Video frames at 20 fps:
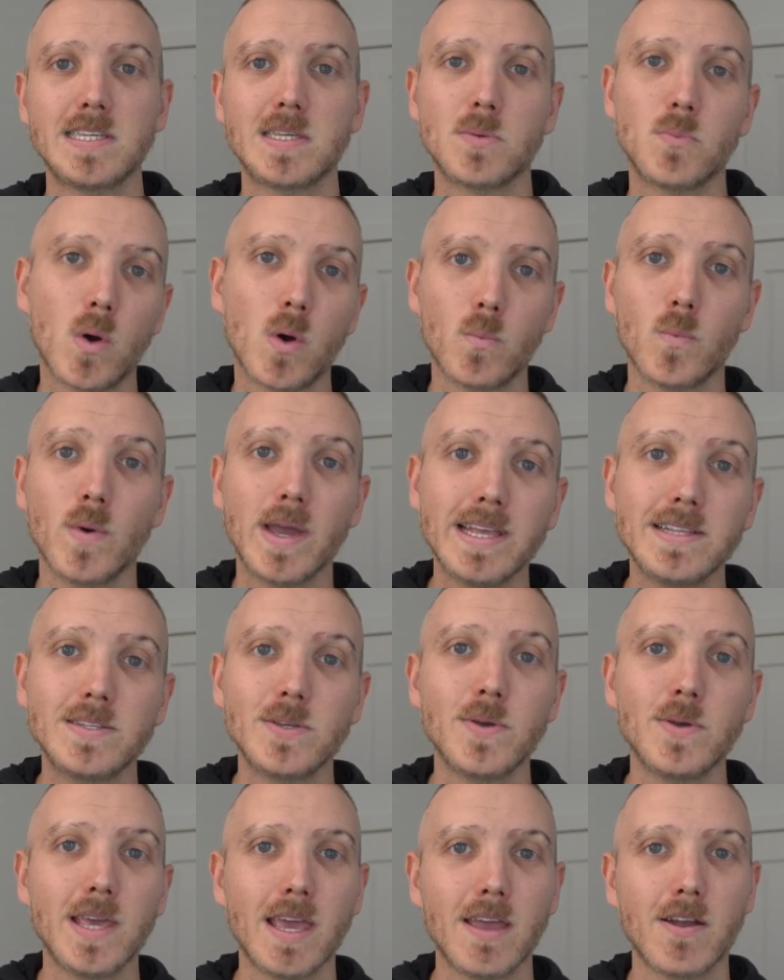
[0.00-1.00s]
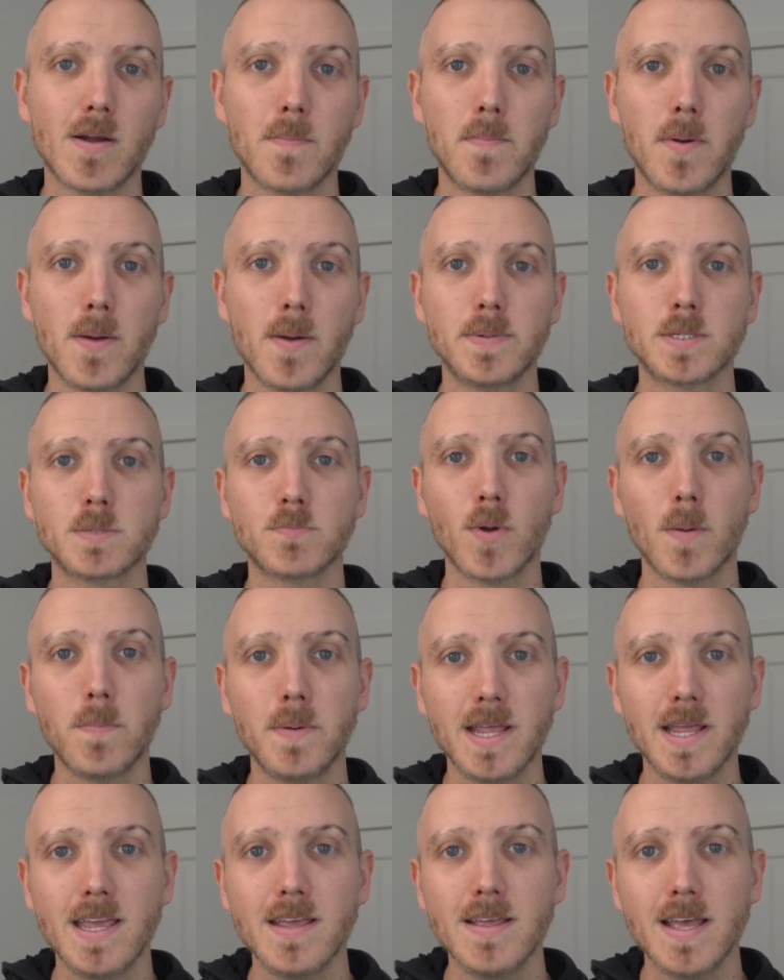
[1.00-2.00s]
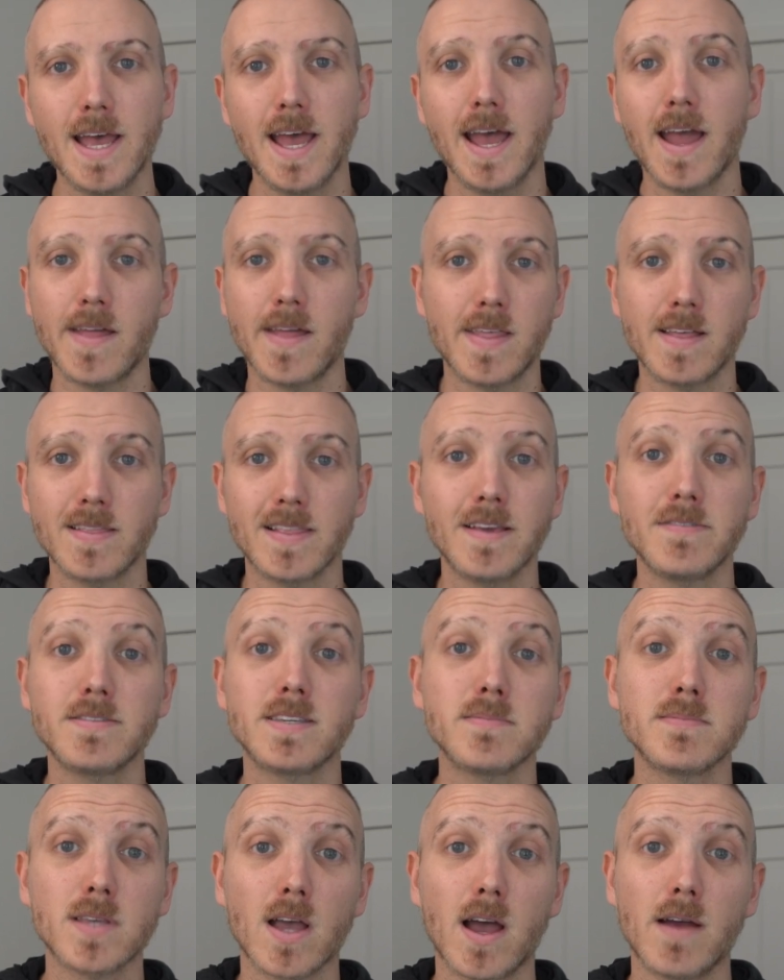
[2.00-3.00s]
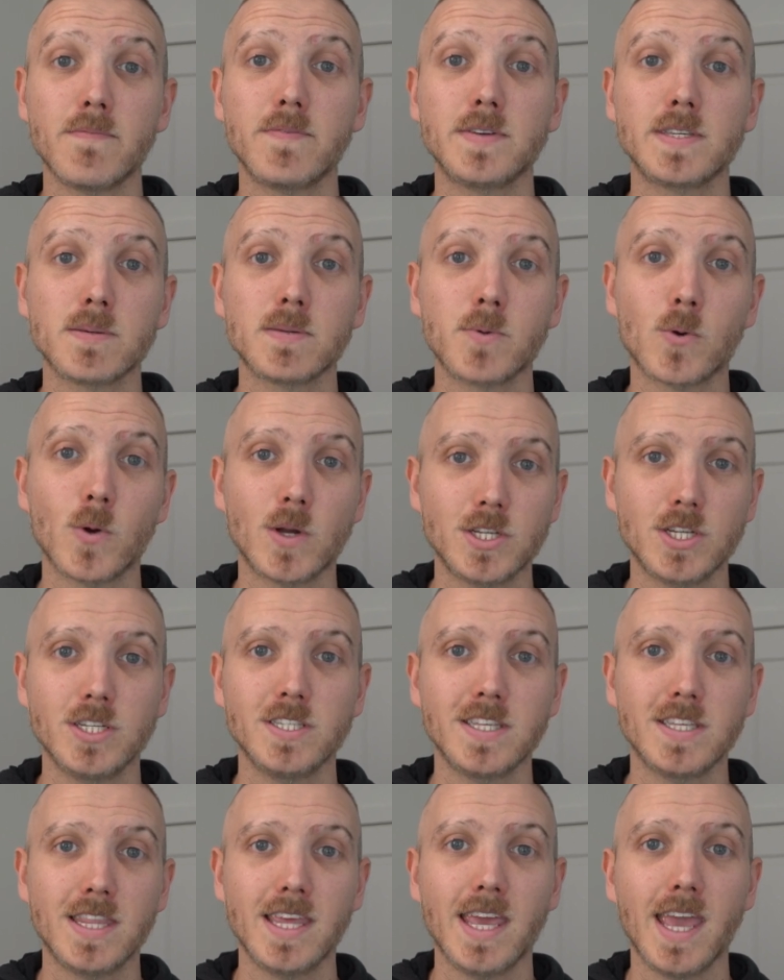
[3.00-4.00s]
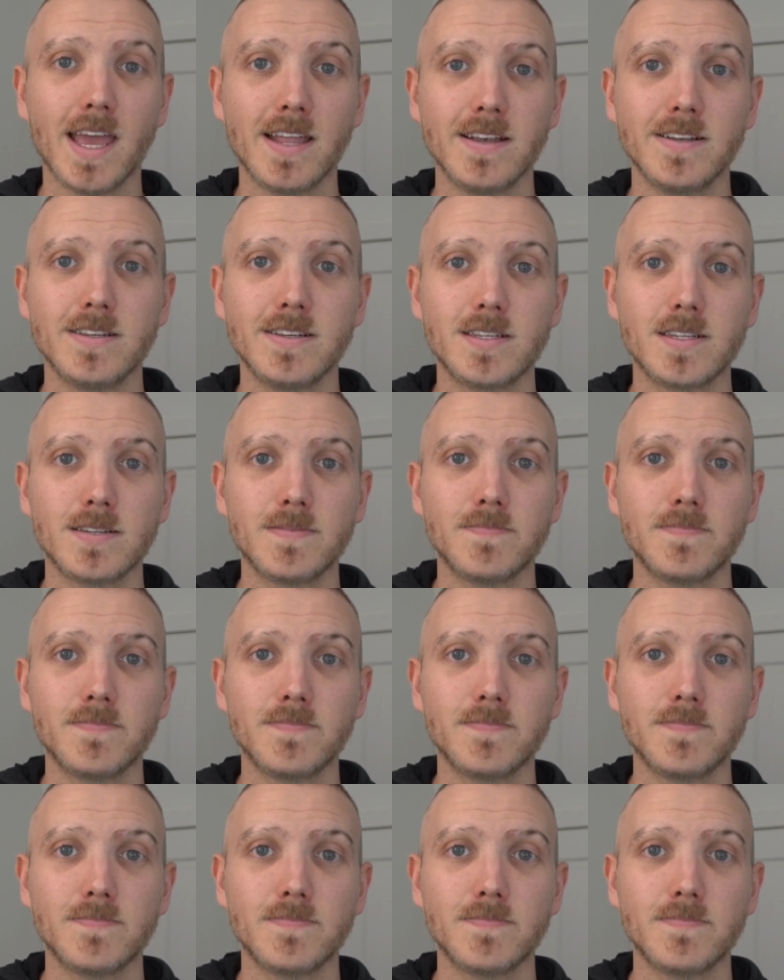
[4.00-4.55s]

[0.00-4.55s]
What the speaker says: and what we do here at Purpose Property, and then leave some time for some questions at the end.